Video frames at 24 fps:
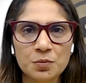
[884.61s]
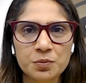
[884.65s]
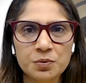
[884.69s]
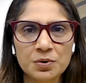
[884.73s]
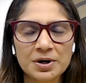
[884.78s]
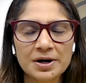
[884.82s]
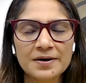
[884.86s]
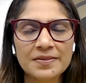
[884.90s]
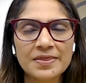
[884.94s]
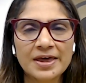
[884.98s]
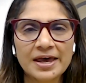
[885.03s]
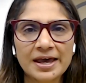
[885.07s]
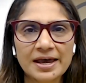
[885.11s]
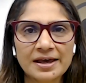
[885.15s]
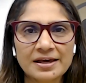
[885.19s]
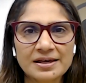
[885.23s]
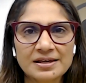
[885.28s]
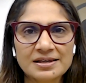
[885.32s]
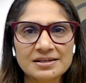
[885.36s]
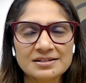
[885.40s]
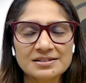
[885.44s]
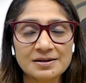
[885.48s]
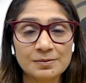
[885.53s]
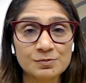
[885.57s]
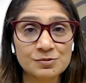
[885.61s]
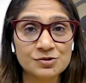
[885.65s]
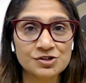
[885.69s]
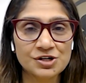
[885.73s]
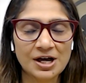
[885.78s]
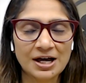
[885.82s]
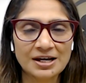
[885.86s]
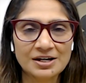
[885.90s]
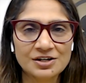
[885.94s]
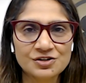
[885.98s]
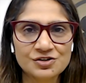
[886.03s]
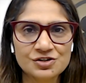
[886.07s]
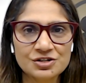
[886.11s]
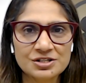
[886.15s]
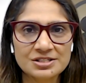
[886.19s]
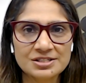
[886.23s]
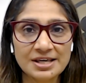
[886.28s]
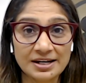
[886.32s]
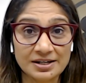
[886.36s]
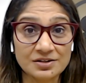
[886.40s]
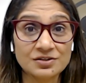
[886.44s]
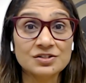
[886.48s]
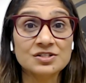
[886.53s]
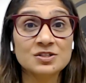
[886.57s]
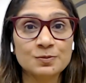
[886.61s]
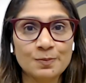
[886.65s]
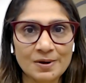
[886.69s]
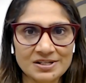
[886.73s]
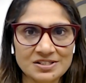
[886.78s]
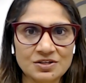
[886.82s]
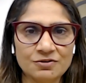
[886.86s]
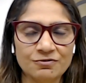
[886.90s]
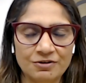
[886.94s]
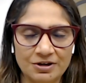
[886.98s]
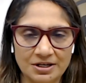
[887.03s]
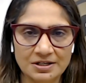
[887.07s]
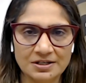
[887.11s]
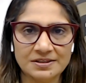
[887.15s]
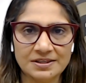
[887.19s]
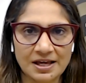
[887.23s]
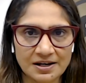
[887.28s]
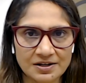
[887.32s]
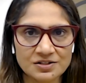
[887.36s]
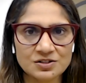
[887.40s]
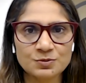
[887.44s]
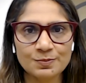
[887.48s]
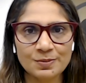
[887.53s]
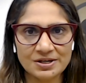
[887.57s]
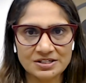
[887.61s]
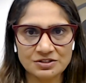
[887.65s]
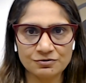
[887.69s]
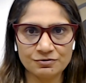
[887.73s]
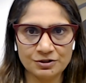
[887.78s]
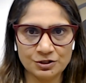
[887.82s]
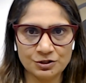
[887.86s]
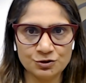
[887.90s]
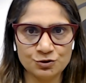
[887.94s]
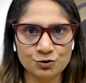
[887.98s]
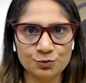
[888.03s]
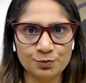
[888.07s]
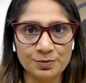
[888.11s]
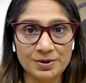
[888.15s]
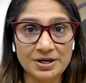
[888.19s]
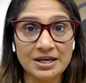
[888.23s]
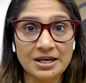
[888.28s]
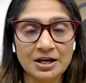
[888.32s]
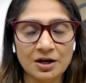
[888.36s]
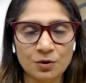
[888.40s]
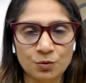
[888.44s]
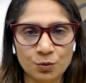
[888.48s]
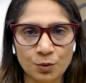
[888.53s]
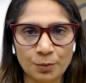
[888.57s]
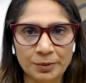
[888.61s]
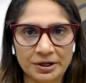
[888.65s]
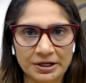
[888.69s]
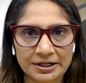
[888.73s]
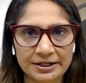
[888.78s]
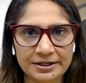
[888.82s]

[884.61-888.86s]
were there some challenges that are specific to being a woman